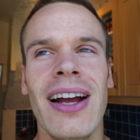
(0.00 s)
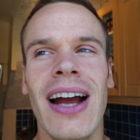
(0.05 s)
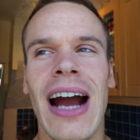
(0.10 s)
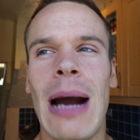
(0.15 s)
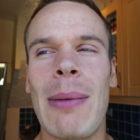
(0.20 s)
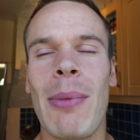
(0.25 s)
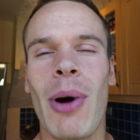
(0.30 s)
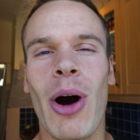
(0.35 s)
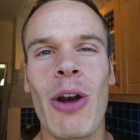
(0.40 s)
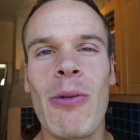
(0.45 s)

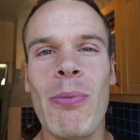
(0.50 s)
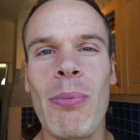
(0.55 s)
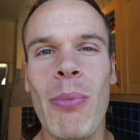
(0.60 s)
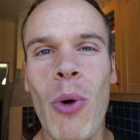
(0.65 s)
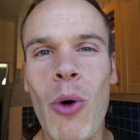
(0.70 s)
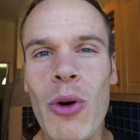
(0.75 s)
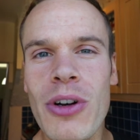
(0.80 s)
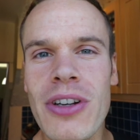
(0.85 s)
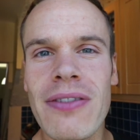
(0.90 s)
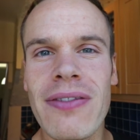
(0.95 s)
I'm
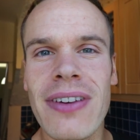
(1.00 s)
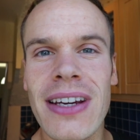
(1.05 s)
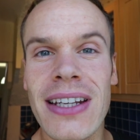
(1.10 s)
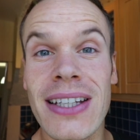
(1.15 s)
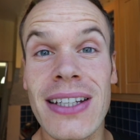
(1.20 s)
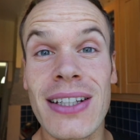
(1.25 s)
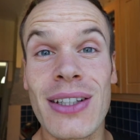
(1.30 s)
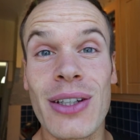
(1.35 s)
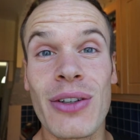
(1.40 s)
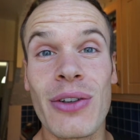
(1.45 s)

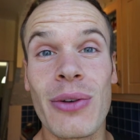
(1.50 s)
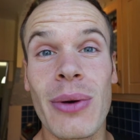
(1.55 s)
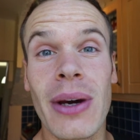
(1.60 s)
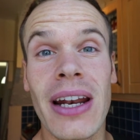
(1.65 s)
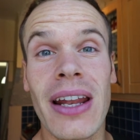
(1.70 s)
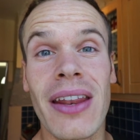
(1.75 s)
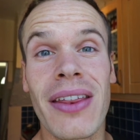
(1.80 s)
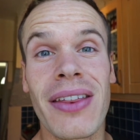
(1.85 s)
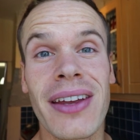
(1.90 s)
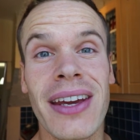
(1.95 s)
unmotivated to do
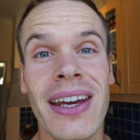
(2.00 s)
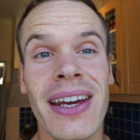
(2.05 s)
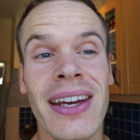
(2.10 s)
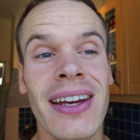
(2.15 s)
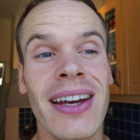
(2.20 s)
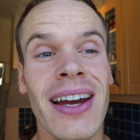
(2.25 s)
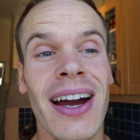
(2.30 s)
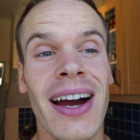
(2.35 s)
anything,